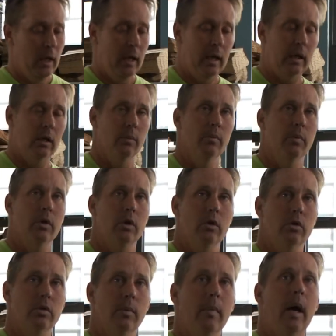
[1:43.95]
and could
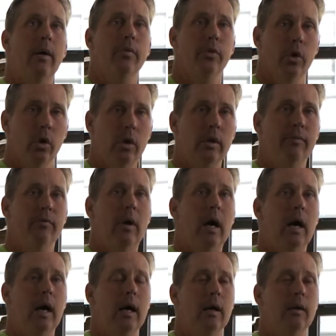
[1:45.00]
produce about
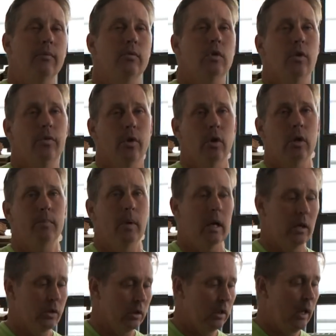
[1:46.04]
35 to 30
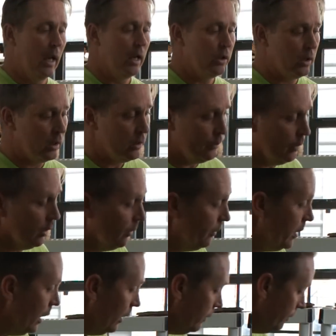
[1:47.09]
pounds of castings per
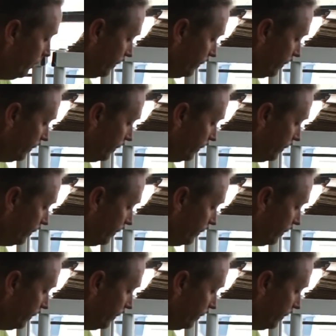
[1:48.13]
bin.